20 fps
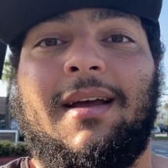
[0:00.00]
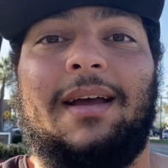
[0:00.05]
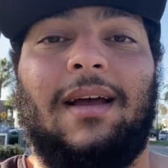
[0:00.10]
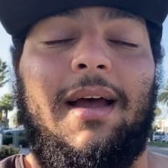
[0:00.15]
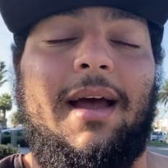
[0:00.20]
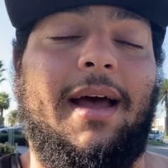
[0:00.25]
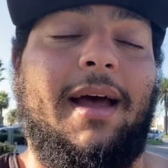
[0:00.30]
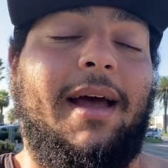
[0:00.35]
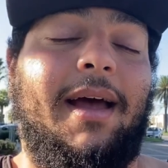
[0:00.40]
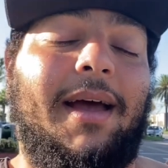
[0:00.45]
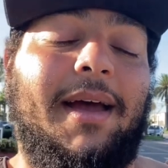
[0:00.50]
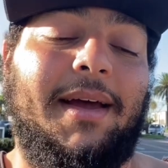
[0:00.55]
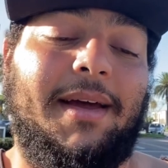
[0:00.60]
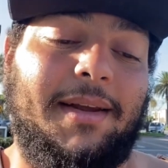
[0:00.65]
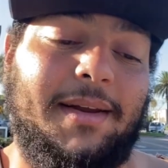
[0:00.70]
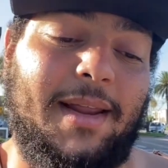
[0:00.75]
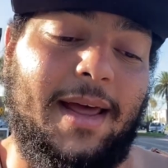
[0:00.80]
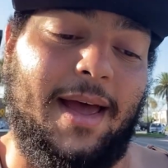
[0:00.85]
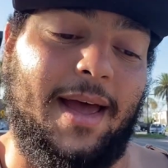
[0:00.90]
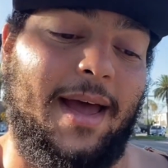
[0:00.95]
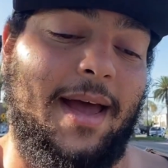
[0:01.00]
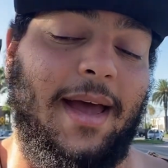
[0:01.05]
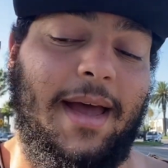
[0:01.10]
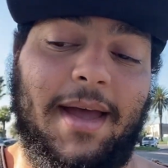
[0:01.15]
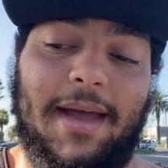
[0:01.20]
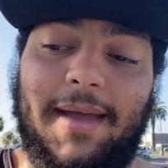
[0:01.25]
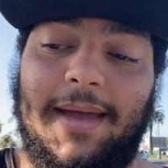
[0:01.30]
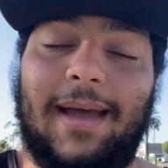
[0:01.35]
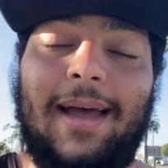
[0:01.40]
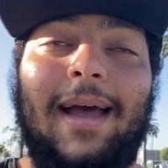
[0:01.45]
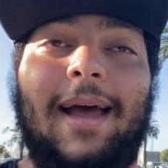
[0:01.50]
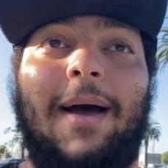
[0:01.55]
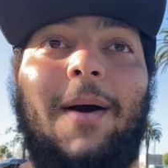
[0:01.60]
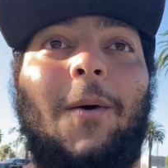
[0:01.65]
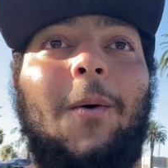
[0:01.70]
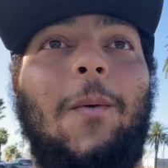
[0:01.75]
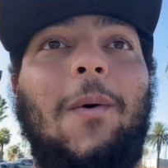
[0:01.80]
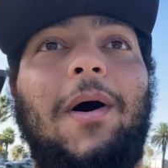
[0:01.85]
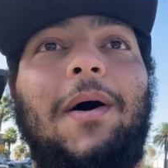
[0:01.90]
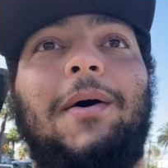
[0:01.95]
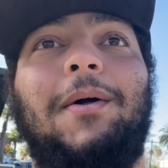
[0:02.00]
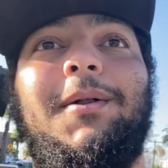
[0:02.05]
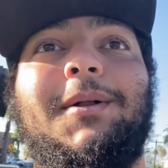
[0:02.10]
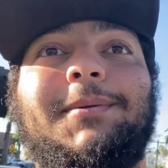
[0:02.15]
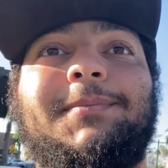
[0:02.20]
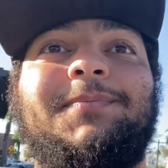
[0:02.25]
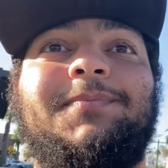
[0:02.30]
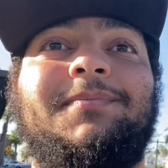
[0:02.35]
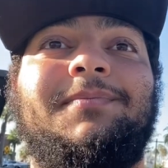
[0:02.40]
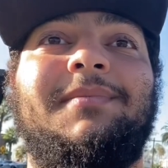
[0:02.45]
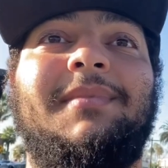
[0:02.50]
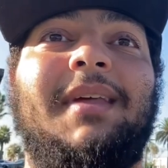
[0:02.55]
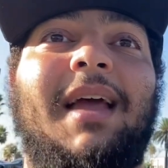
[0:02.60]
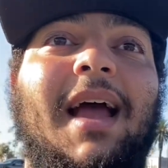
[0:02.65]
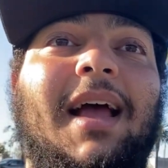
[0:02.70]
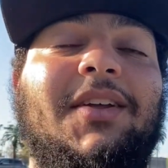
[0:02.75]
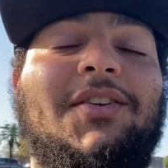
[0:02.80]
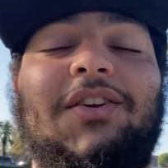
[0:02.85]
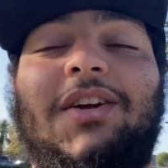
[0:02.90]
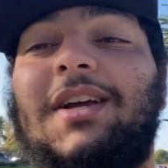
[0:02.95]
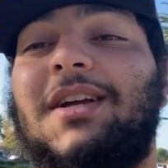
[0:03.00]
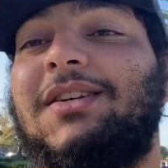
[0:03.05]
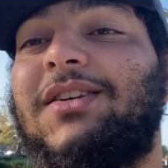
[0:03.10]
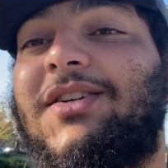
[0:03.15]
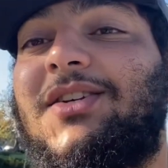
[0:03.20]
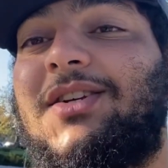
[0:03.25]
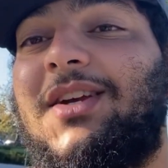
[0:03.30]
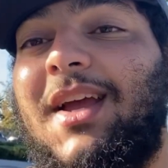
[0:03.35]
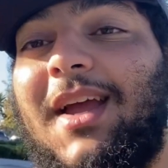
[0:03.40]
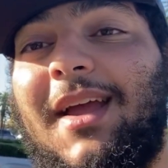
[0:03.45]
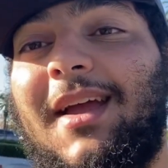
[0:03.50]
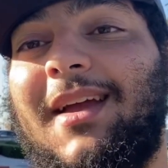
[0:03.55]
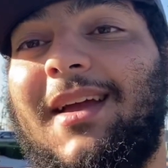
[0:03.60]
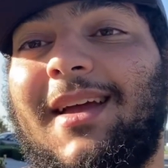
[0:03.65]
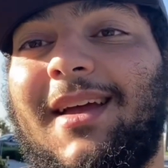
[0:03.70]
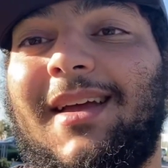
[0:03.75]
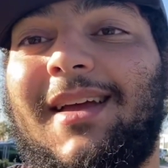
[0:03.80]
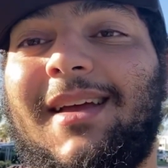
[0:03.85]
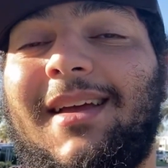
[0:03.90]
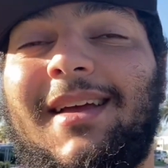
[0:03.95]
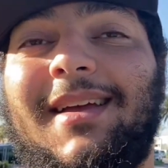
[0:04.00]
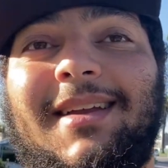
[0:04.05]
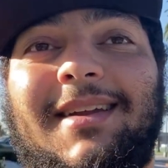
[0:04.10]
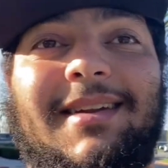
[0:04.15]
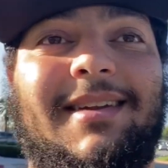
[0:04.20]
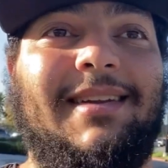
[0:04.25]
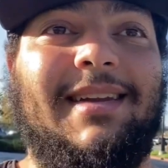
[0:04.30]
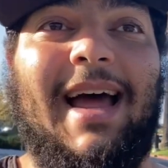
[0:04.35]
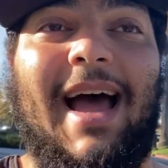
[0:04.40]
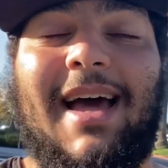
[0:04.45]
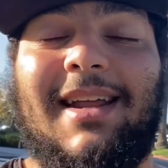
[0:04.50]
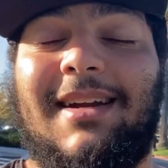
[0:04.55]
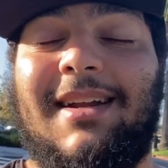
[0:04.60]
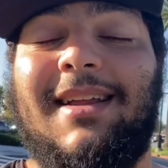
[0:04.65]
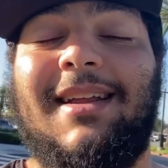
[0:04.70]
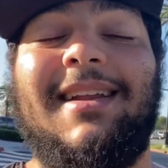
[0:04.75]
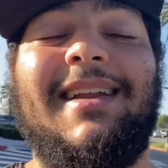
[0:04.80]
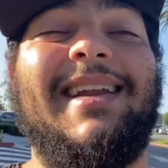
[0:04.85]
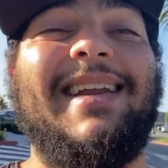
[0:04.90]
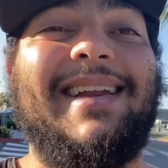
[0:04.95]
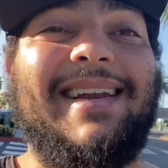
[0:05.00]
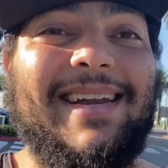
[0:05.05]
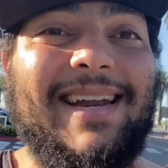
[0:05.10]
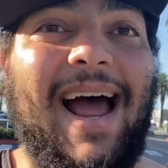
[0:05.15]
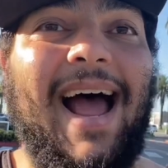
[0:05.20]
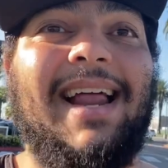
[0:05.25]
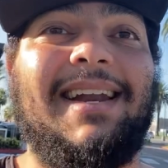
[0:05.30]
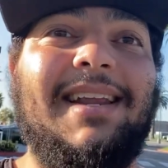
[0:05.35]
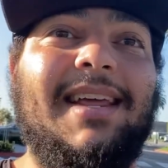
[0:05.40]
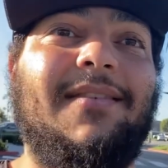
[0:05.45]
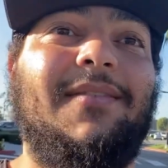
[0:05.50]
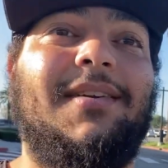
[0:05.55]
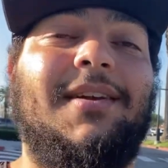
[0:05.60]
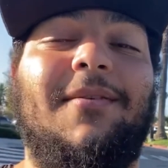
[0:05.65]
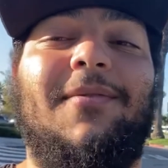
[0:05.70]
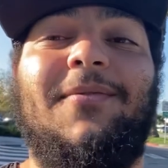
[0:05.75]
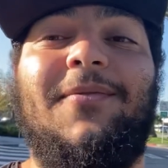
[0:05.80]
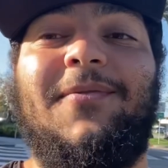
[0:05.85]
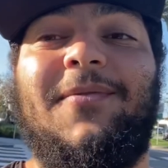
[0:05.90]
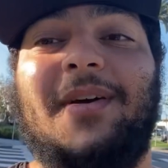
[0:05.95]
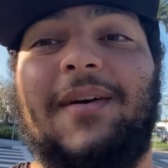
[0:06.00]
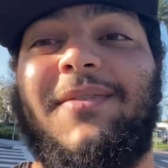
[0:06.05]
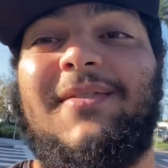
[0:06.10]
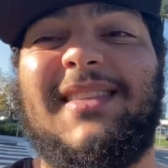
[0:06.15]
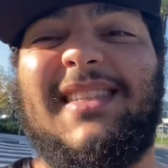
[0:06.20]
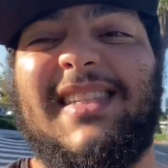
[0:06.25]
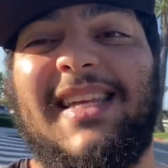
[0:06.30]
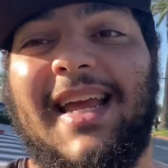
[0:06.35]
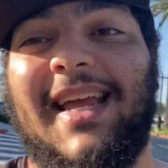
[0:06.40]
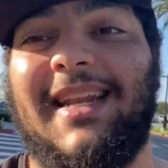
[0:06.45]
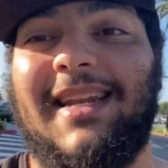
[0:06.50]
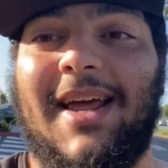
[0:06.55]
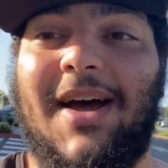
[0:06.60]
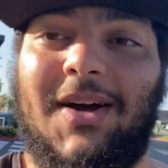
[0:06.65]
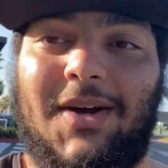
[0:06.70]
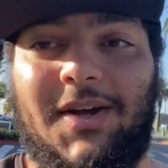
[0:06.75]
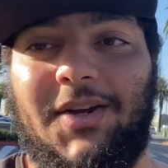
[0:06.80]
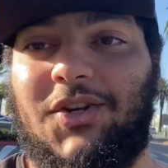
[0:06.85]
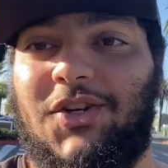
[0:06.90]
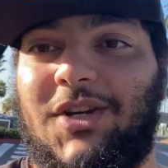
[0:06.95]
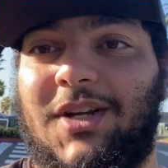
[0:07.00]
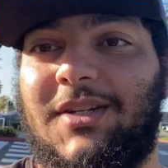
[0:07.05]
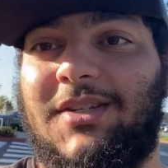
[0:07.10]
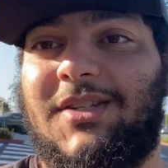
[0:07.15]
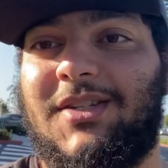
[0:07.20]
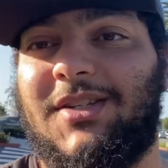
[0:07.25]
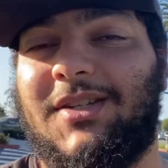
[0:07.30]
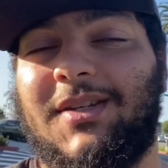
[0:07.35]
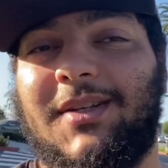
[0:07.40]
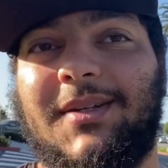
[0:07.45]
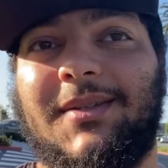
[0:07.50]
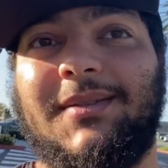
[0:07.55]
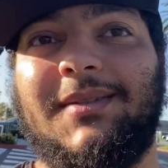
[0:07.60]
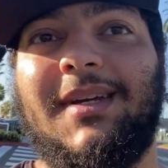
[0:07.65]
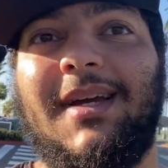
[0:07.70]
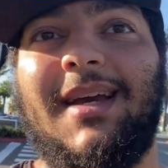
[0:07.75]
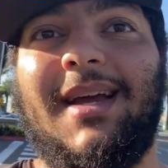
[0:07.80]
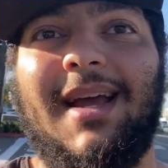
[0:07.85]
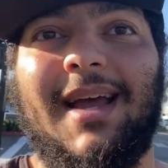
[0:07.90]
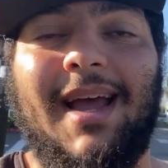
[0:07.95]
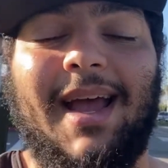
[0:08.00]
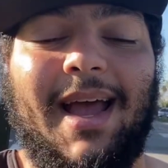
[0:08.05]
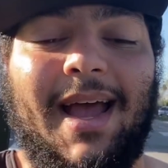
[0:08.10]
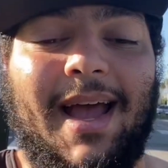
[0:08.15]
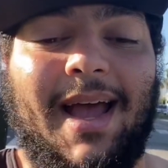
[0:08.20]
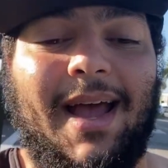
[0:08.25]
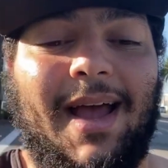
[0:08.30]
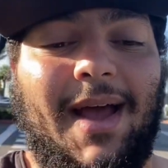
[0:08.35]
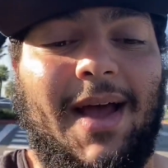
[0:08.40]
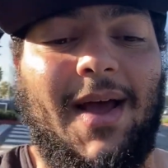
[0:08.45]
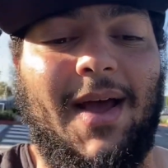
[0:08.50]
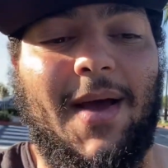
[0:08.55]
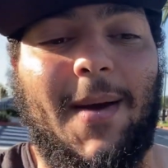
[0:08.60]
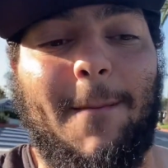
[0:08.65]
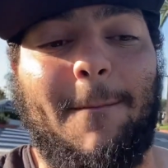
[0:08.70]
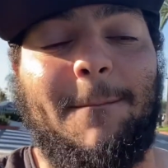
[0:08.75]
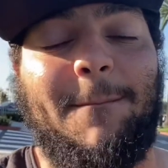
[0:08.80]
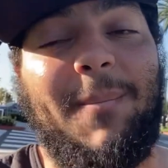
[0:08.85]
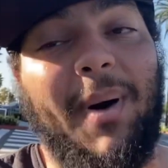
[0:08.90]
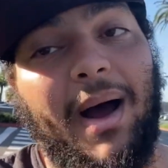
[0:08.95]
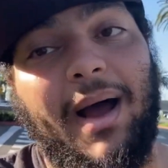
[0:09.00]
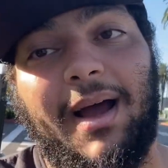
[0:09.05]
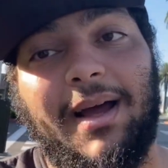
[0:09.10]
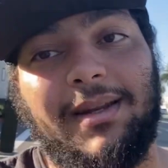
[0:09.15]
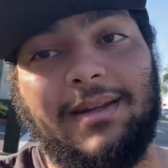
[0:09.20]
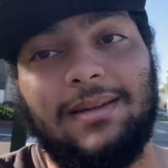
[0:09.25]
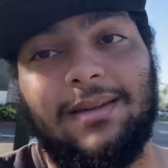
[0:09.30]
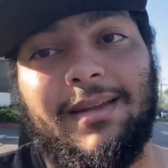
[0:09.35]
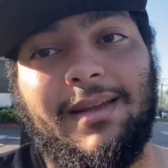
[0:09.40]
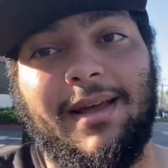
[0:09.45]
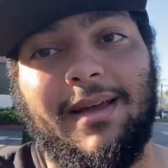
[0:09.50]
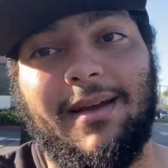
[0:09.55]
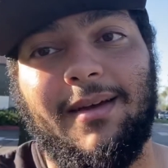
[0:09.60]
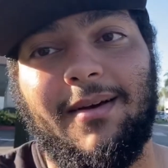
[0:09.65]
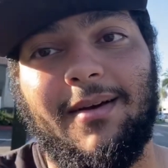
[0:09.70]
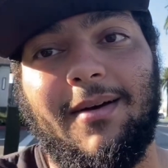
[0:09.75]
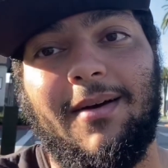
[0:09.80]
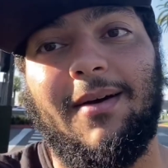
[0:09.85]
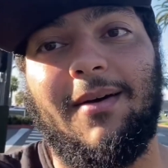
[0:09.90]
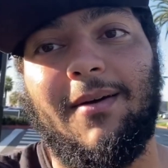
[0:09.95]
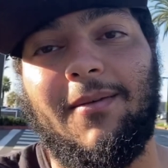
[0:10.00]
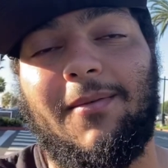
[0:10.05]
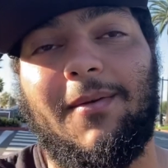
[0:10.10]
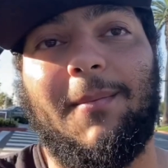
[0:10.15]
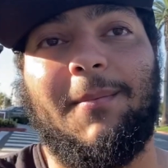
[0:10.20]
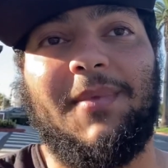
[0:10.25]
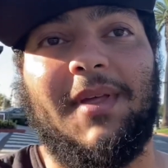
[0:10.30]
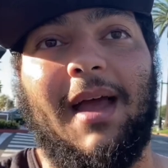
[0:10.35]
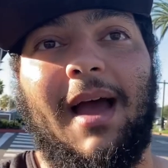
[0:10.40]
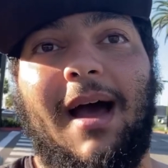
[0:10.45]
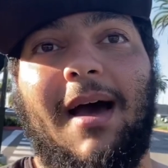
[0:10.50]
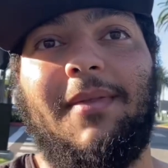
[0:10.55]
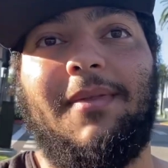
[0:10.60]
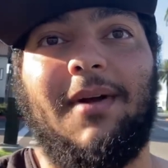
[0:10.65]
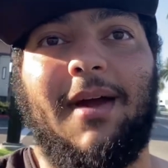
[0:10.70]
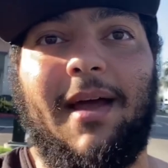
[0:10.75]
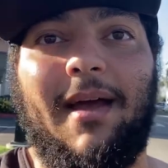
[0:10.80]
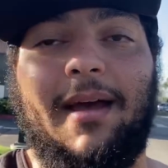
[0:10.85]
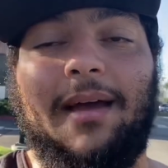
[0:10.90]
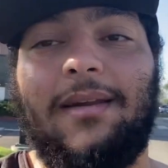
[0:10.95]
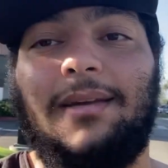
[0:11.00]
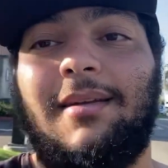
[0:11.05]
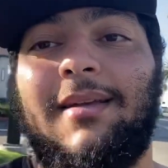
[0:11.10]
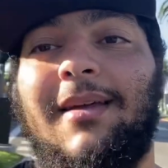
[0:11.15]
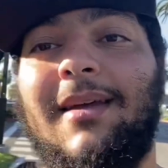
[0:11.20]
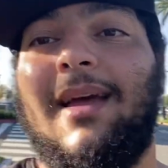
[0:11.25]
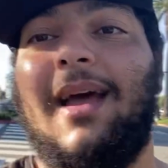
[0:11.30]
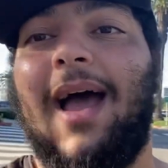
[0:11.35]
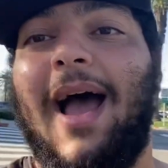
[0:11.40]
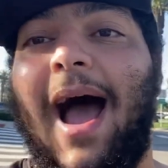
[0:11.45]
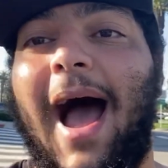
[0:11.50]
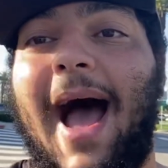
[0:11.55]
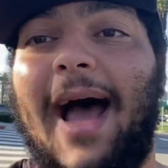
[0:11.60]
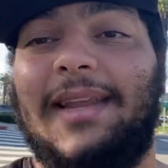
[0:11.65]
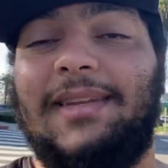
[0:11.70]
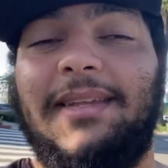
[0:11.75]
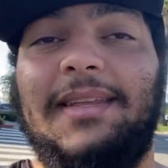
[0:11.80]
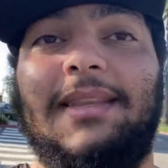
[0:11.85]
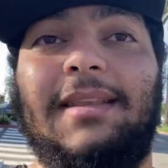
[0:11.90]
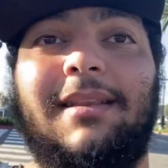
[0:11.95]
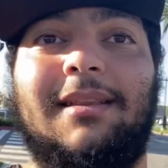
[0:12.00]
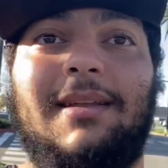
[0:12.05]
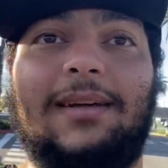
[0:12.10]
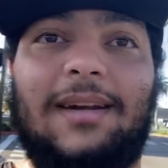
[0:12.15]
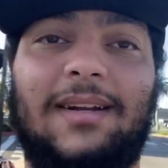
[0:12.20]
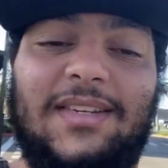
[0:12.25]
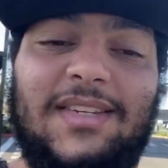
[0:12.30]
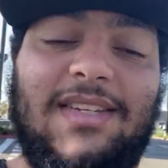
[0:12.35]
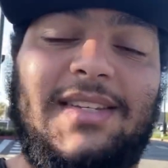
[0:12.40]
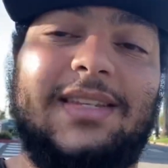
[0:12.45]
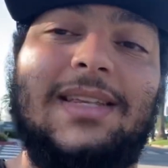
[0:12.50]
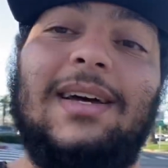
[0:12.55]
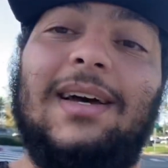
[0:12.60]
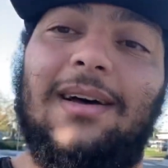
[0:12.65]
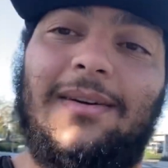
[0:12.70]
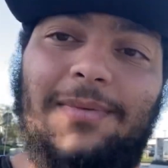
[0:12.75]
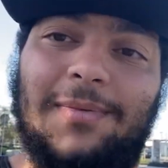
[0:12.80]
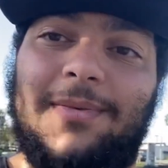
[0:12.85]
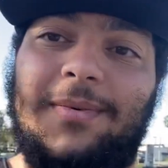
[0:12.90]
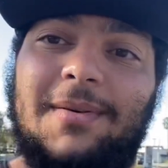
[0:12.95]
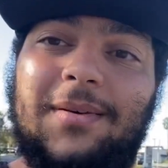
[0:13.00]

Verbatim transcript: And yeah, well, as you can see, not not even the 1500s. But from the other hand, I did a lot of stuff